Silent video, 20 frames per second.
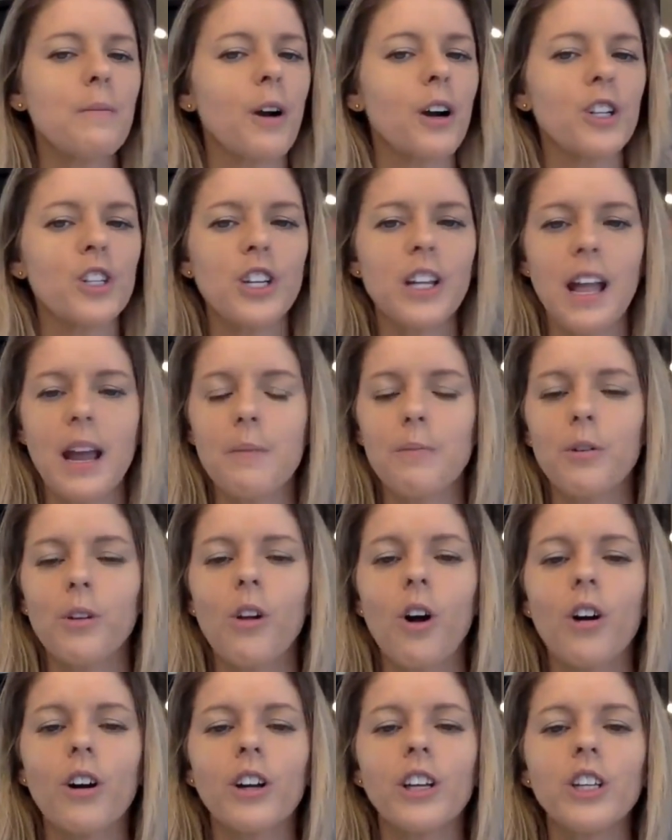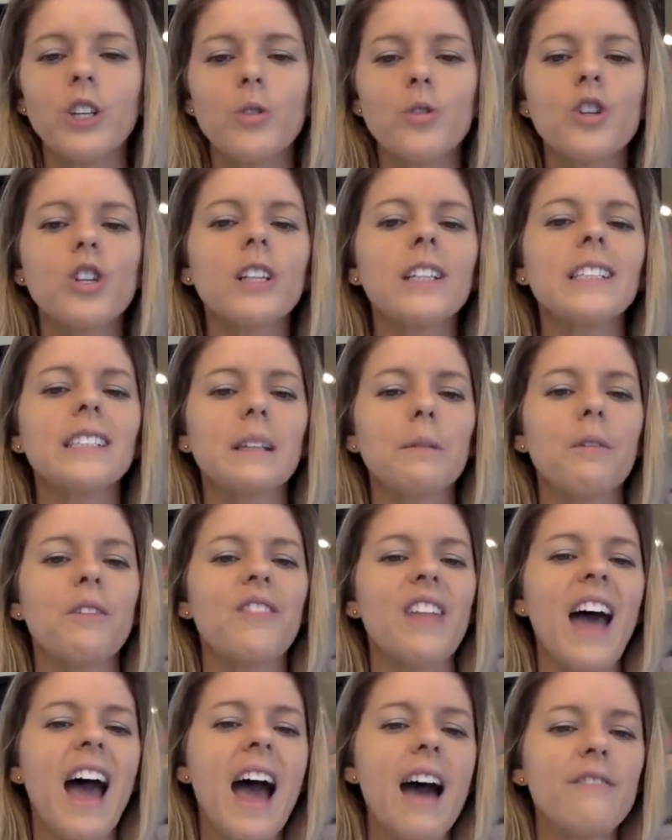March, and April are usually some of
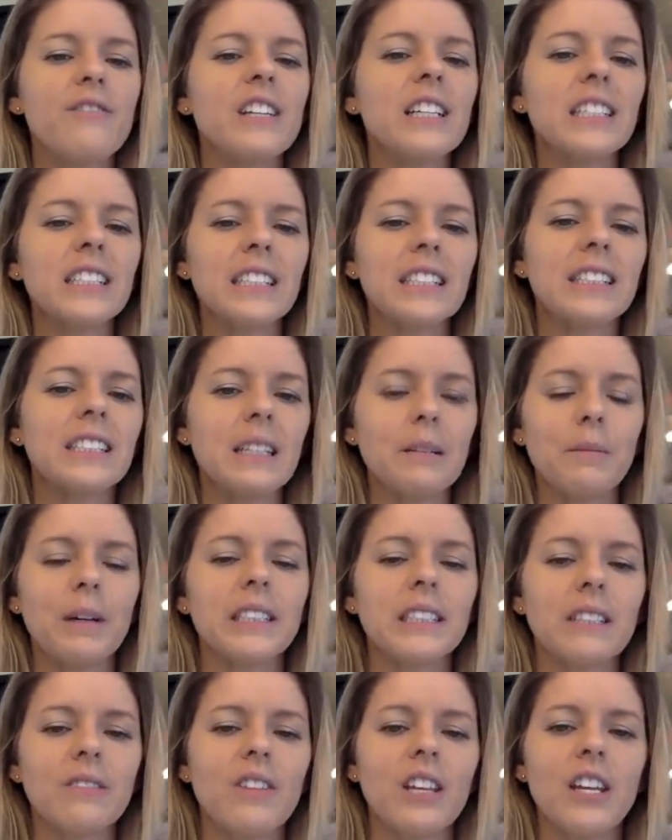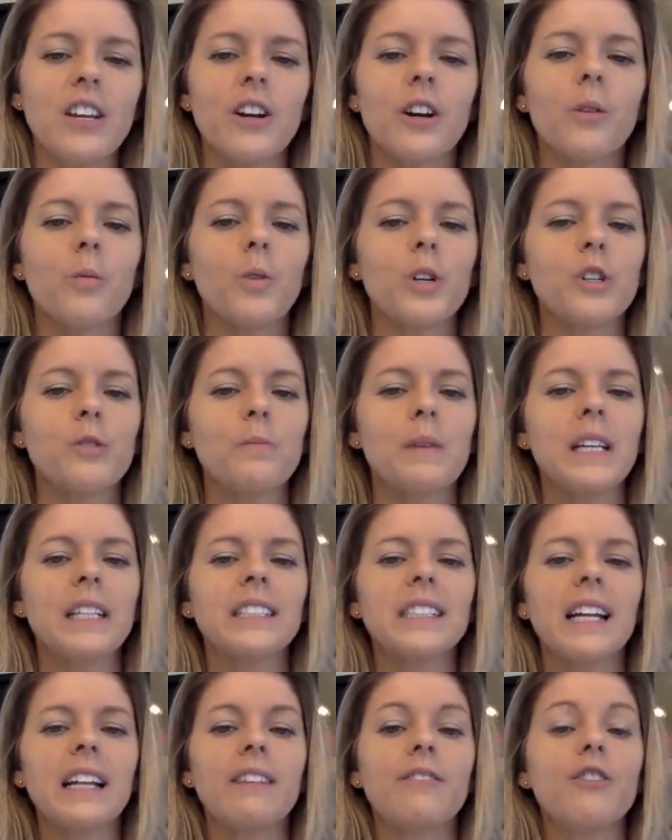the heaviest listing months of the year, which
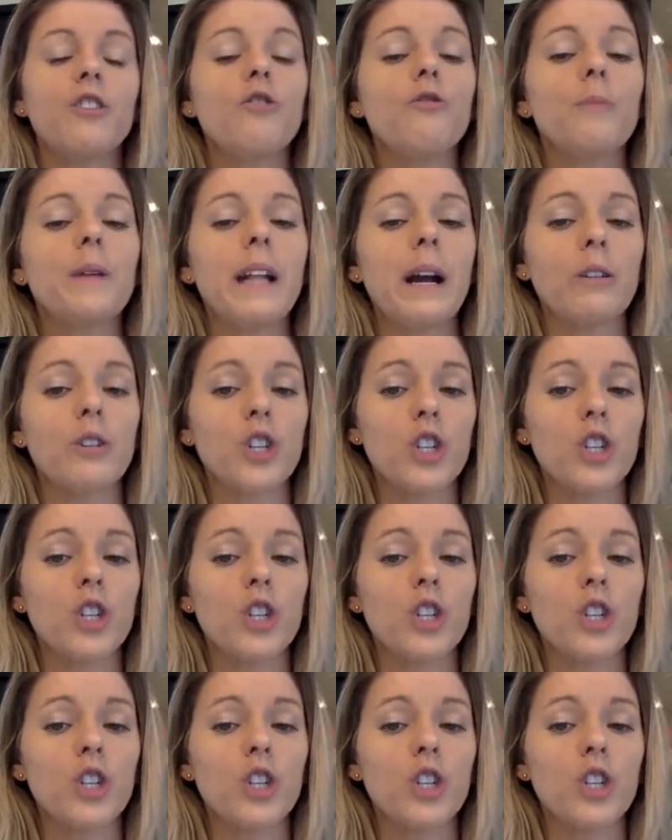means that if you've been out